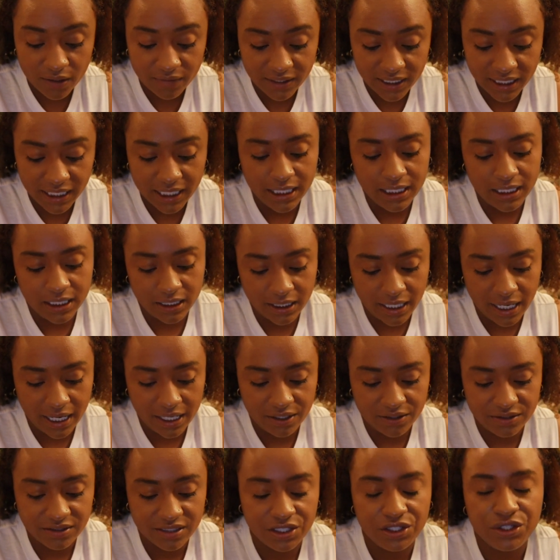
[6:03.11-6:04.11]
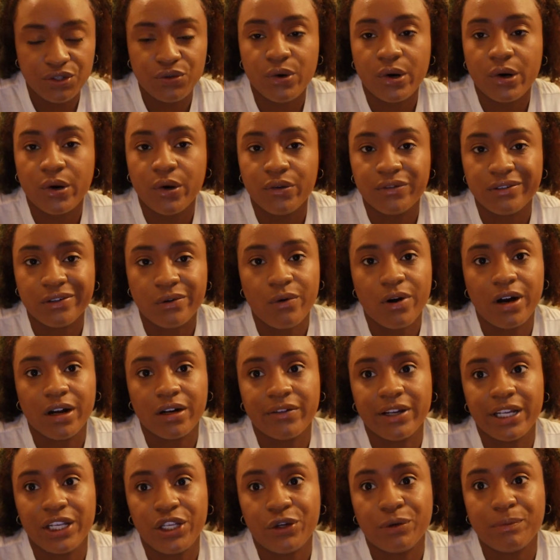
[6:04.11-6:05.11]
of the indicators that you are
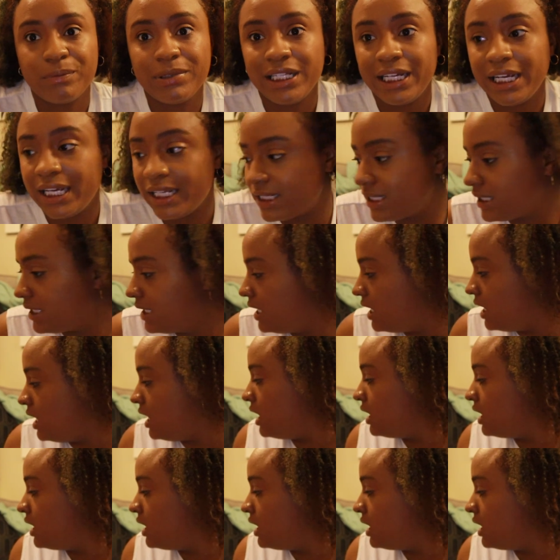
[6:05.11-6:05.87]
overwatering your plants.